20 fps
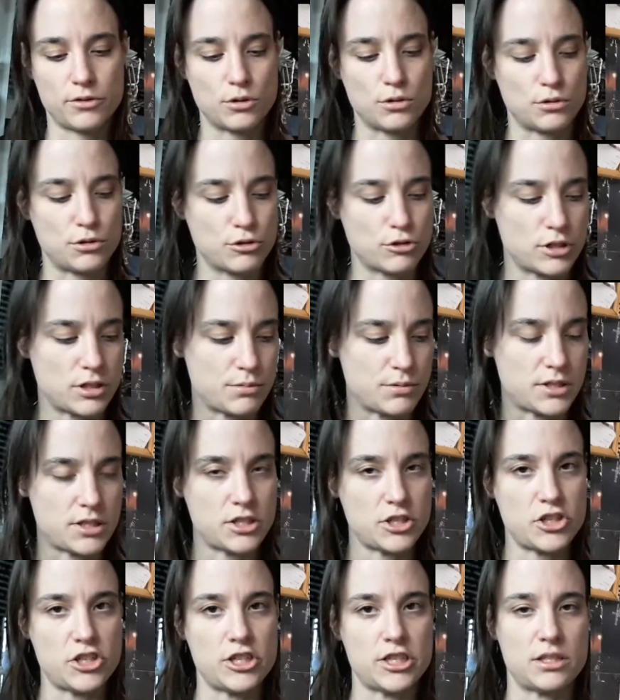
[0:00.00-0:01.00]
course, Christmas
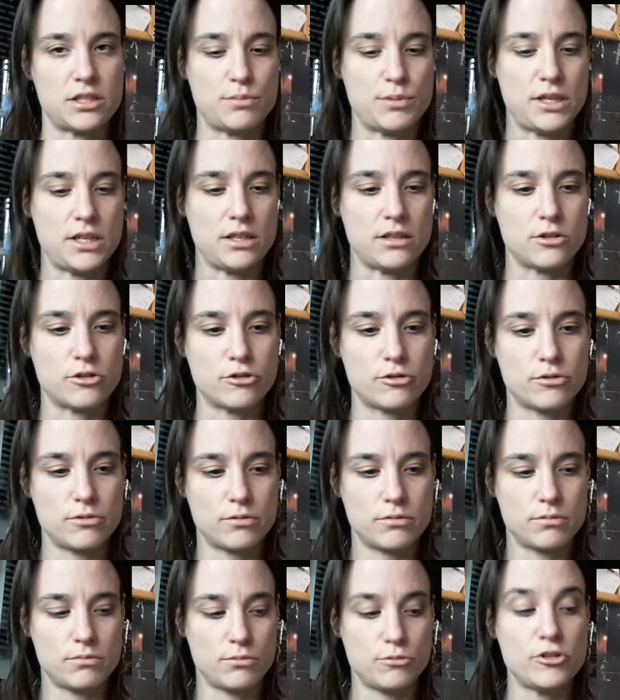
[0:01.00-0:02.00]
this year has been
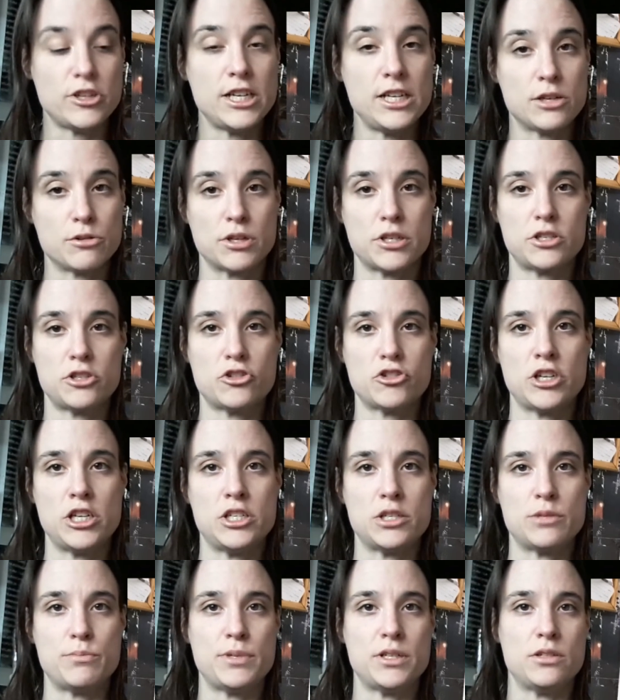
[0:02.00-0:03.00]
really quite
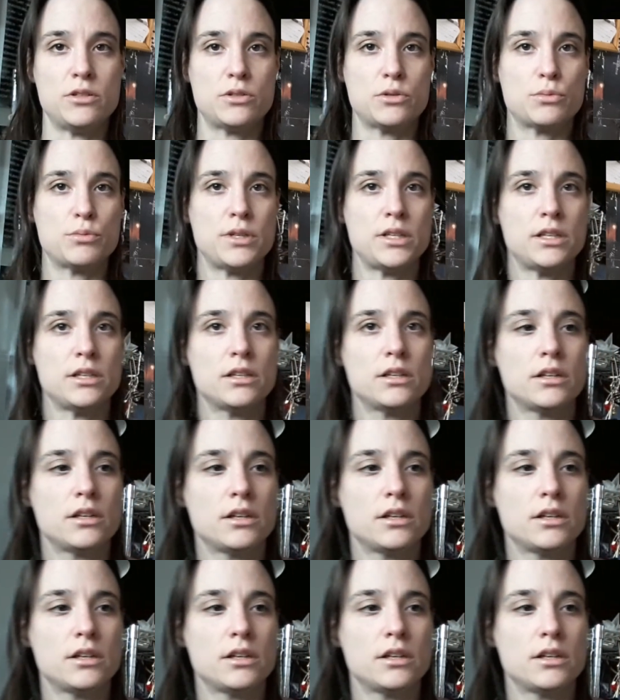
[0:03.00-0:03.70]
strange, a bittersweet.